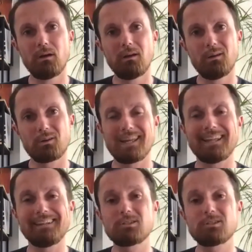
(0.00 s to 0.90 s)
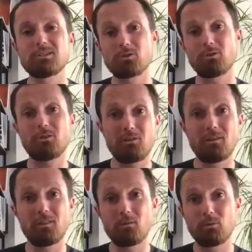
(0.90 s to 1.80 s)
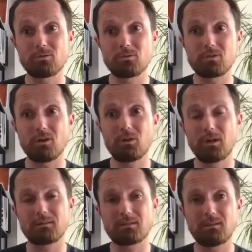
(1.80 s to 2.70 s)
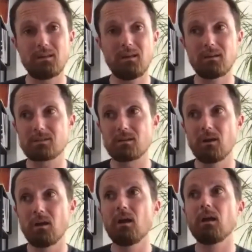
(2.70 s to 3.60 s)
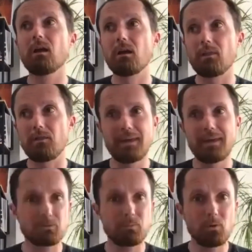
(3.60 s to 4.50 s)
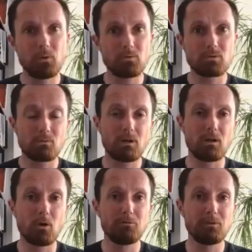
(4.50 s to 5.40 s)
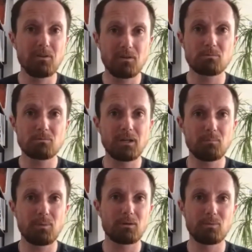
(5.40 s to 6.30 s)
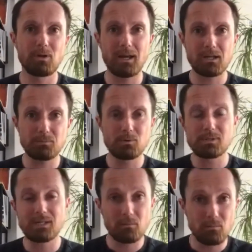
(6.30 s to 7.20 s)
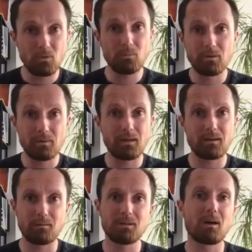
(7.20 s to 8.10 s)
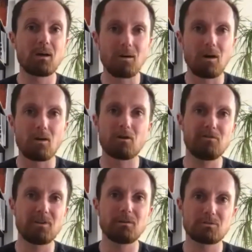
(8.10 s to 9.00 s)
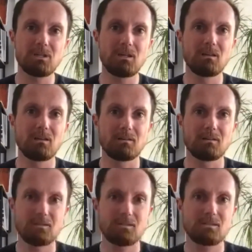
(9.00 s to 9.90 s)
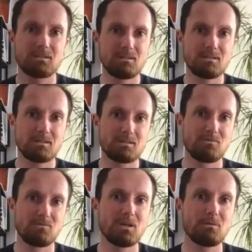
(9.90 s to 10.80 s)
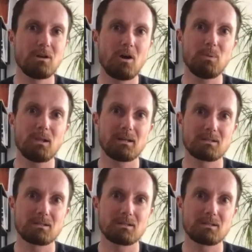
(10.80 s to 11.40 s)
Because that leads to another thing that we should talk about today is the expos. Well, hopefully things will get better, but expos at the moment, are very tricky. Like this is very complex.